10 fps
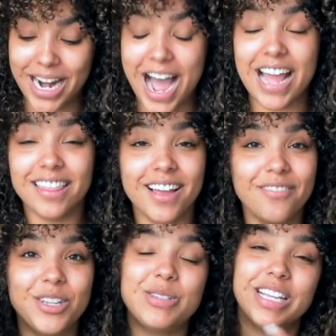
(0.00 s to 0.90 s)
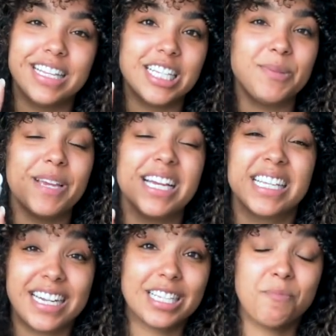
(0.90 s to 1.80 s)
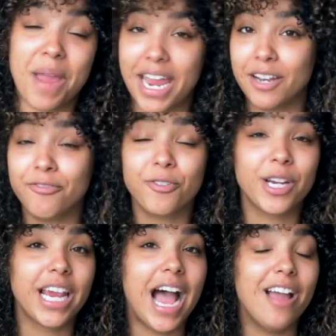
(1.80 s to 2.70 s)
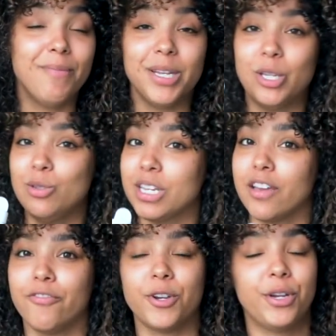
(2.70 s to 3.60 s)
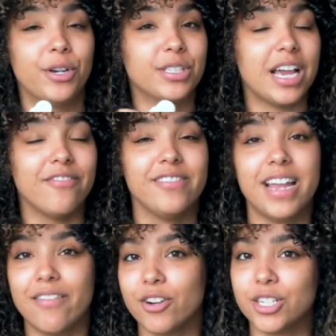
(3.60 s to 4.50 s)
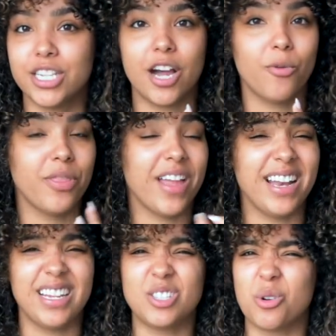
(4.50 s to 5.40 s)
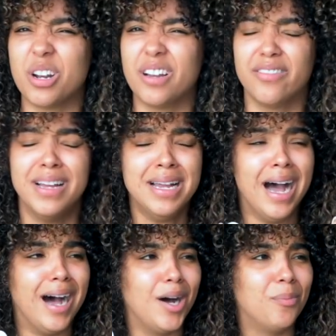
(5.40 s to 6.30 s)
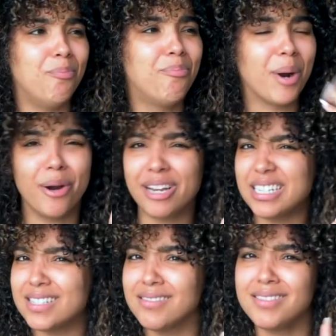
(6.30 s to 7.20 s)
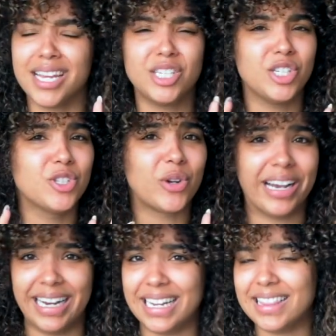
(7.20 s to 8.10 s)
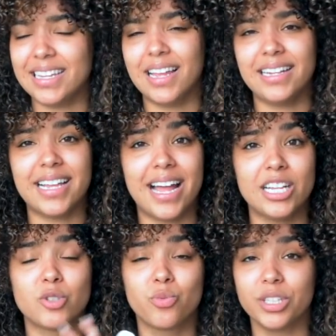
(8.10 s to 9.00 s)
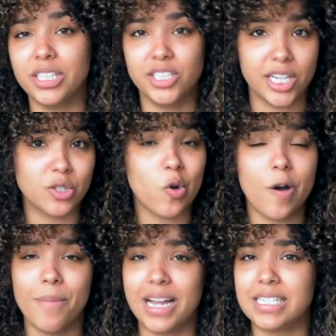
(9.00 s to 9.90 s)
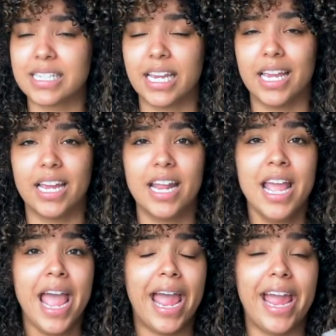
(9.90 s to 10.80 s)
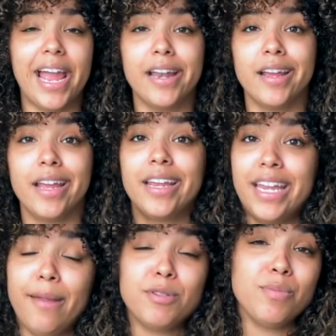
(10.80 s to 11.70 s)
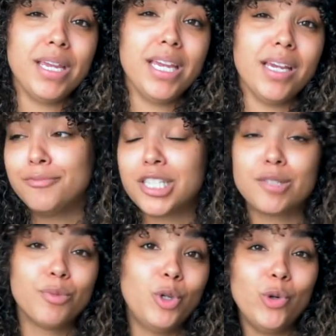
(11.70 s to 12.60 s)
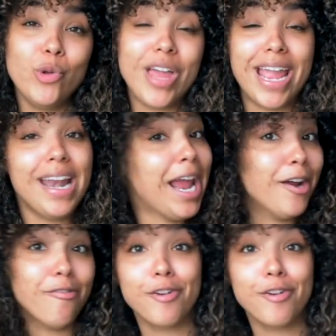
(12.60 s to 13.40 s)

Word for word: but I love using this because it is pain-free. I've been using it for years. I've never dealt with any sort of um, burning sensations or anything like that. It's really gentle on my skin, and it keeps me smooth and hair